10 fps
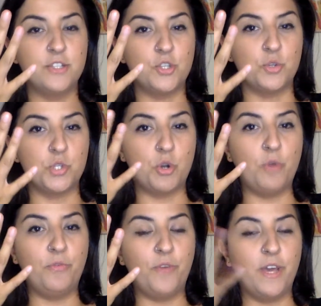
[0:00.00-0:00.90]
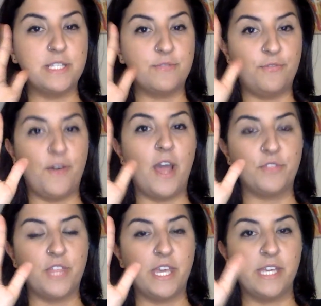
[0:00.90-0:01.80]
So SROFA is
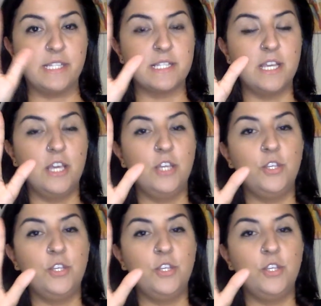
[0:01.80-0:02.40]
5 things.